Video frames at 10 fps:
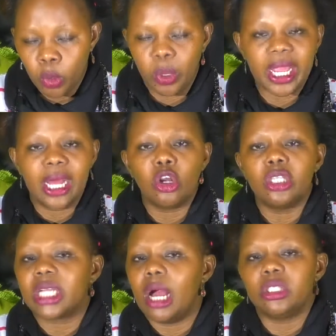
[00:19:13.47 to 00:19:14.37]
We
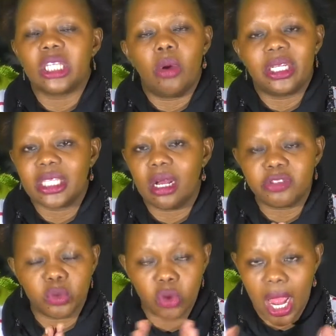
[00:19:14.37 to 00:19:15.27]
cannot count
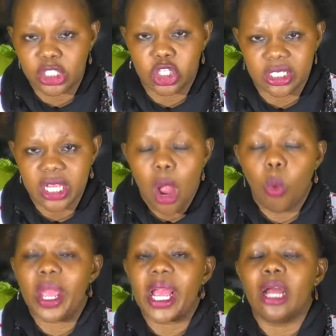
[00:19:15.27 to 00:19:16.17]
ourselves righteous.
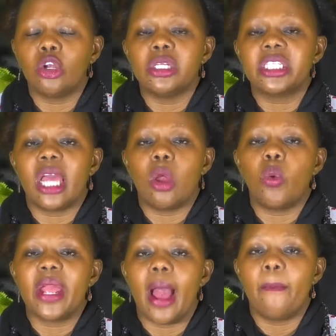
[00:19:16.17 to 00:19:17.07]
We cannot say
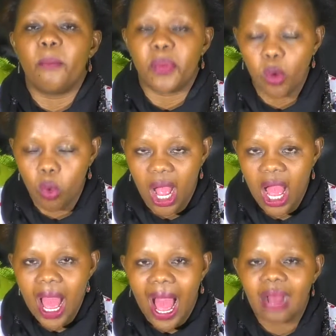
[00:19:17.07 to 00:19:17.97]
we are pure.
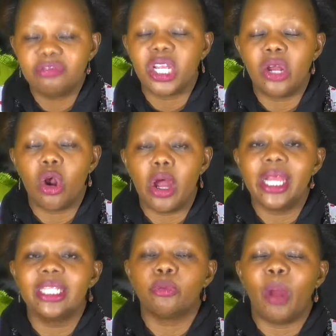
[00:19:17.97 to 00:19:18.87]
After all,
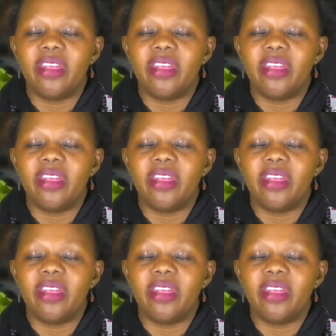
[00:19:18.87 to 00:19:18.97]
it's by